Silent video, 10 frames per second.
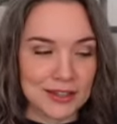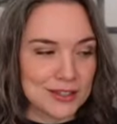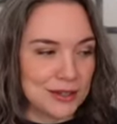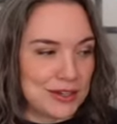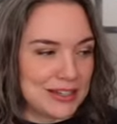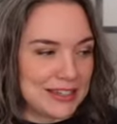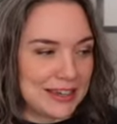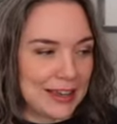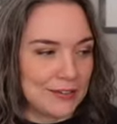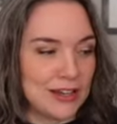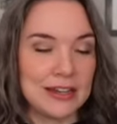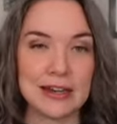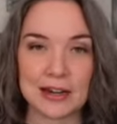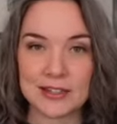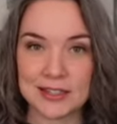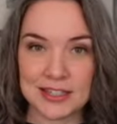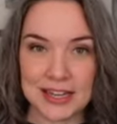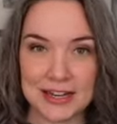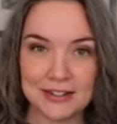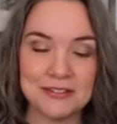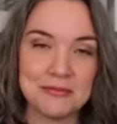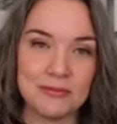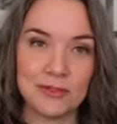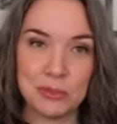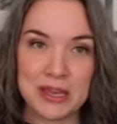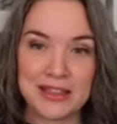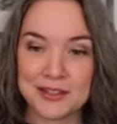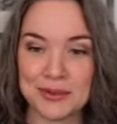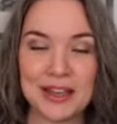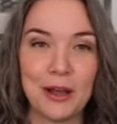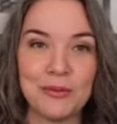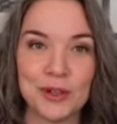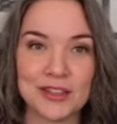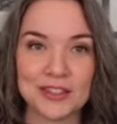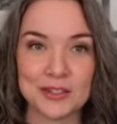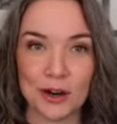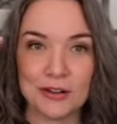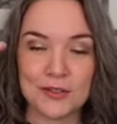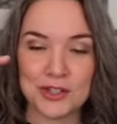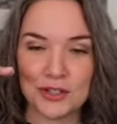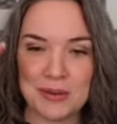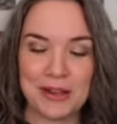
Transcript: So you can see I have next scene, for me, that's really helpful at the start of a stream.